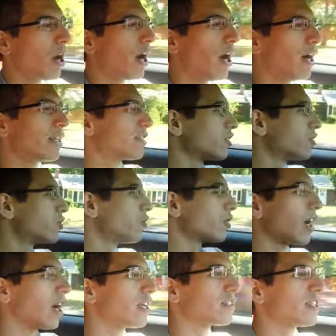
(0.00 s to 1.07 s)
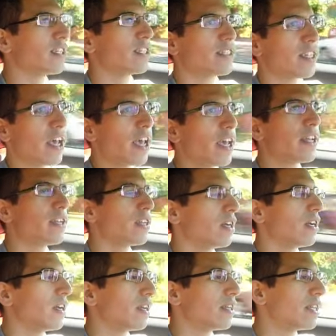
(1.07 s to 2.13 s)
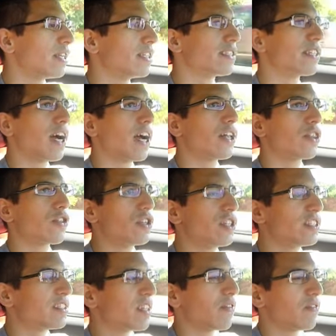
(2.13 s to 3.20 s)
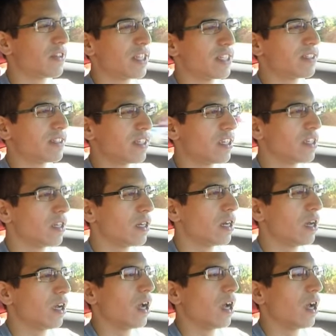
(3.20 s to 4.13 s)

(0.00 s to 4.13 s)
Uh, it's a 2010 Nissan 370Z.